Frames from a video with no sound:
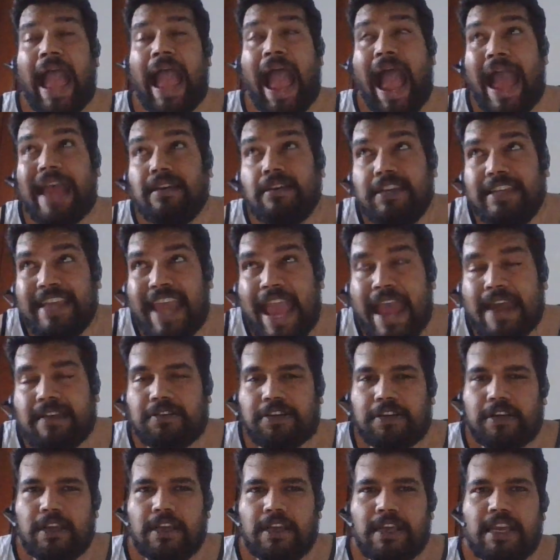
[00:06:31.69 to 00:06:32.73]
And
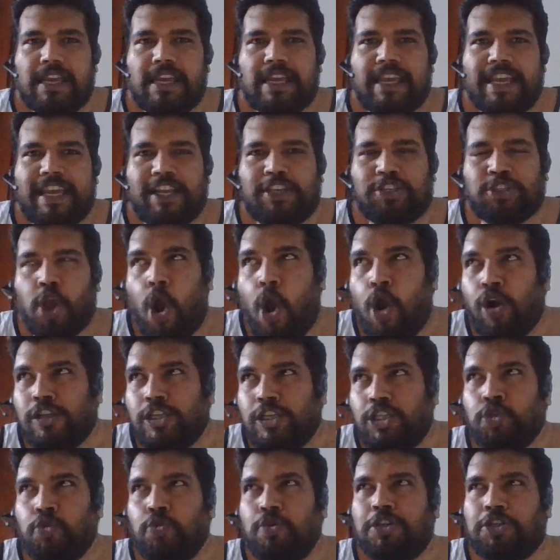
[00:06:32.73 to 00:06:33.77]
yet, it's
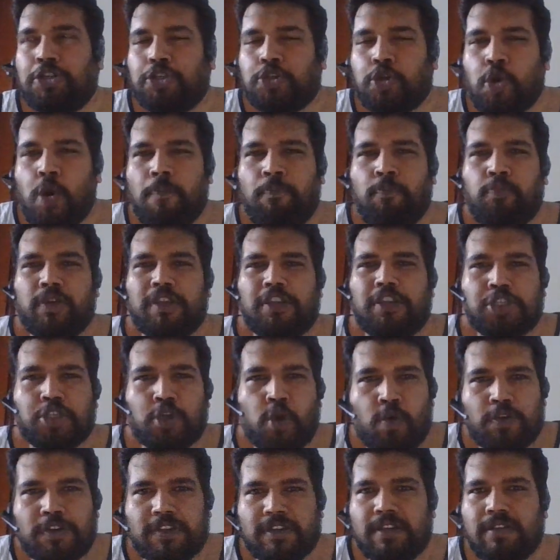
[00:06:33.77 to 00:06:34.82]
also a trope which
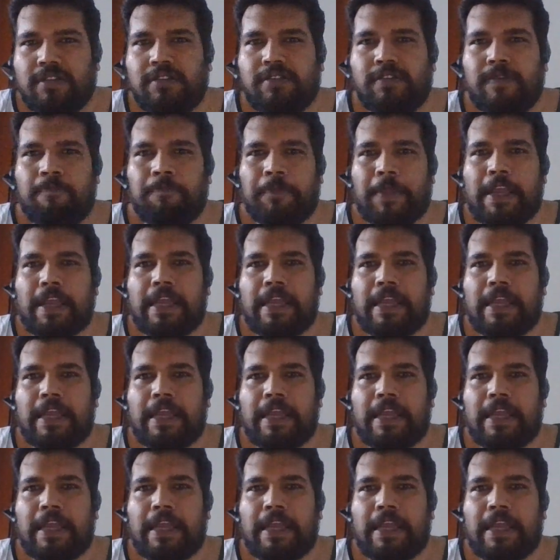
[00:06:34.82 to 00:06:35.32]
shows us